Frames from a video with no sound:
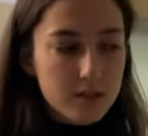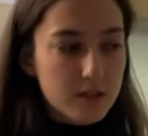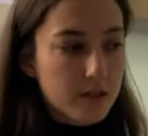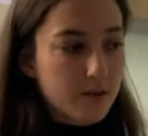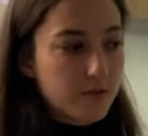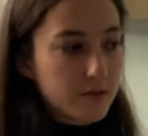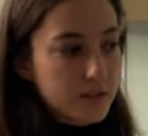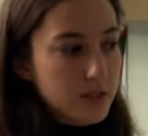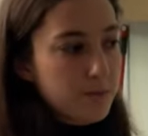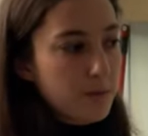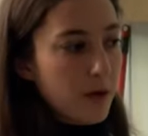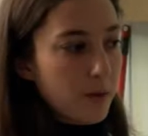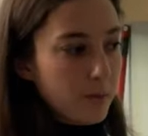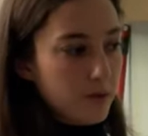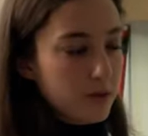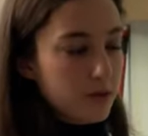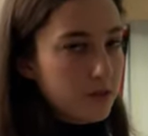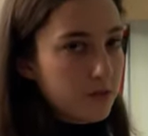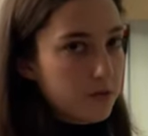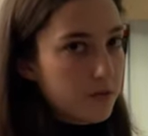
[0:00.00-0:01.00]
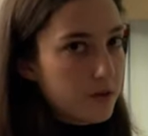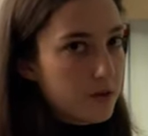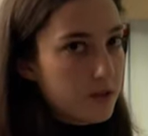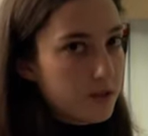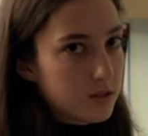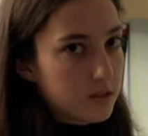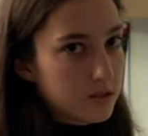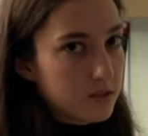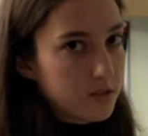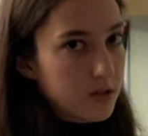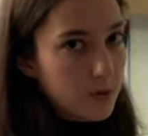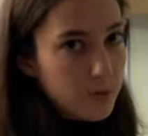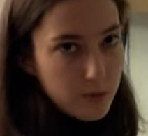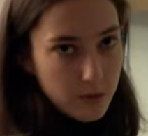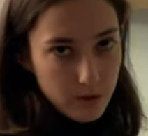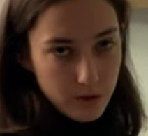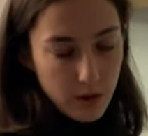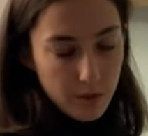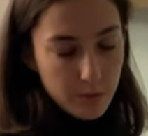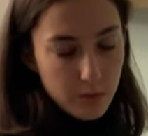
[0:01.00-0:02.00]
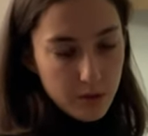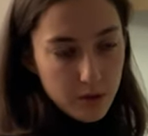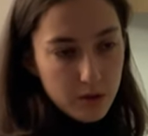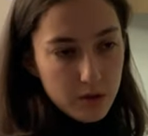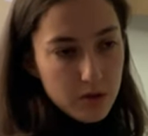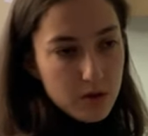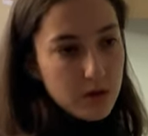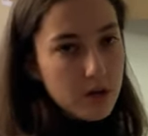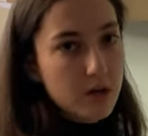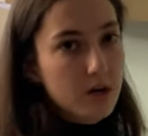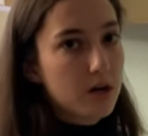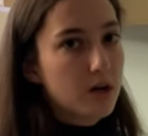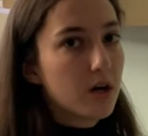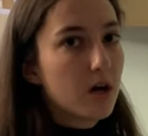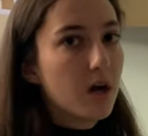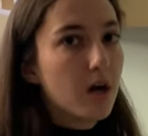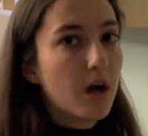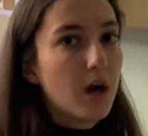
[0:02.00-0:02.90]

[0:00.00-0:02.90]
Like for example, I'm with a third year.